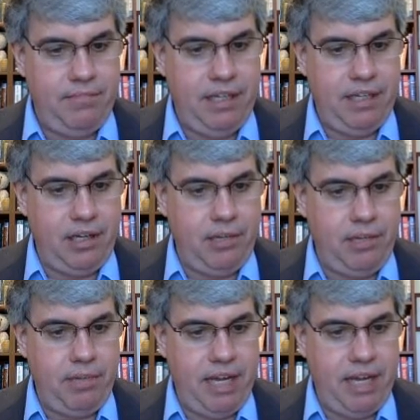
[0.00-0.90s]
a little
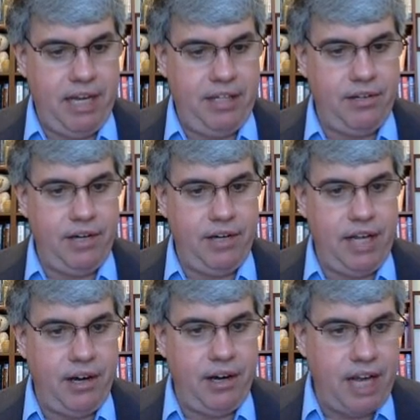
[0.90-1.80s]
patient, it will go down there.
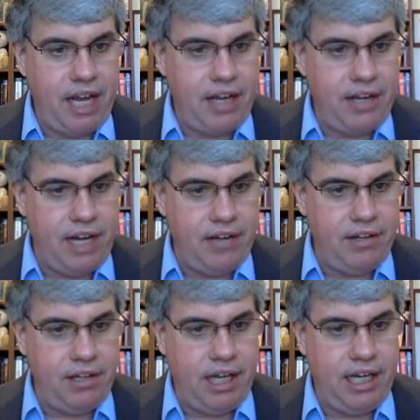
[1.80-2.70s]
Okay, I go down to
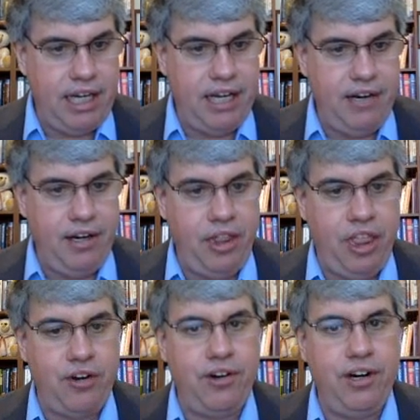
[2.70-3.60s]
line
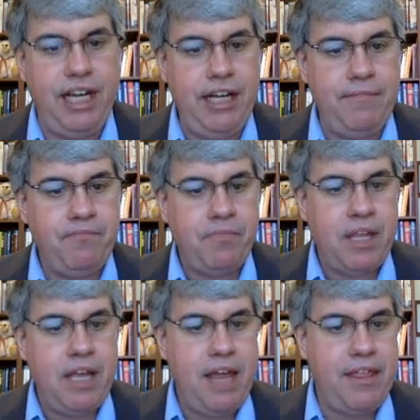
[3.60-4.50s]
103,
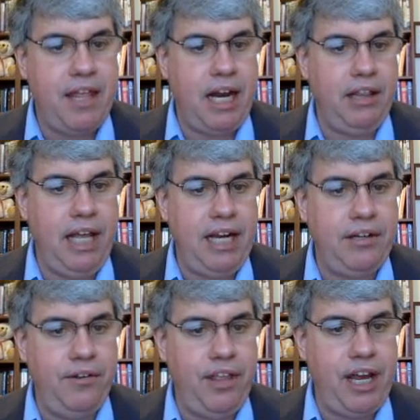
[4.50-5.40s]
and then I let
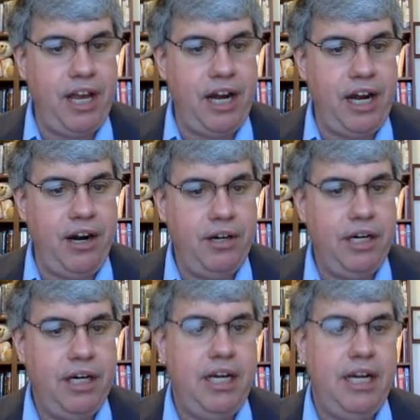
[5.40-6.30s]
go there.
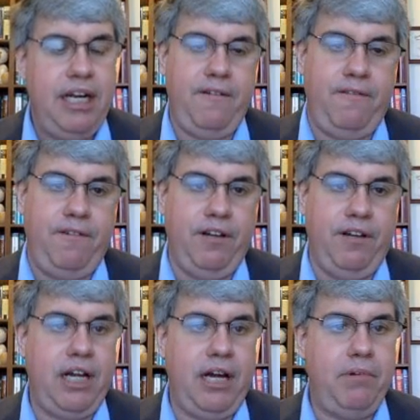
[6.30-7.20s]
It fills
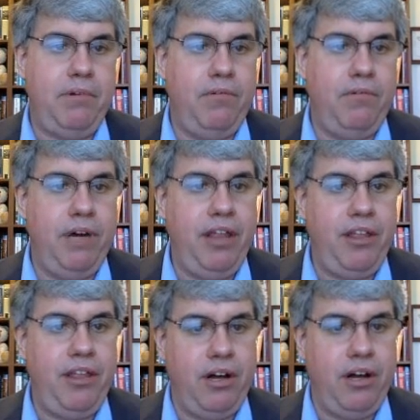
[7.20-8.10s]
it up with
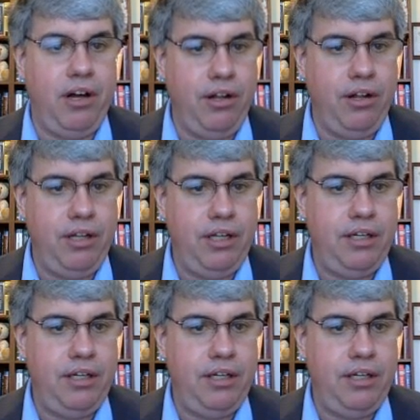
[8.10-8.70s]
all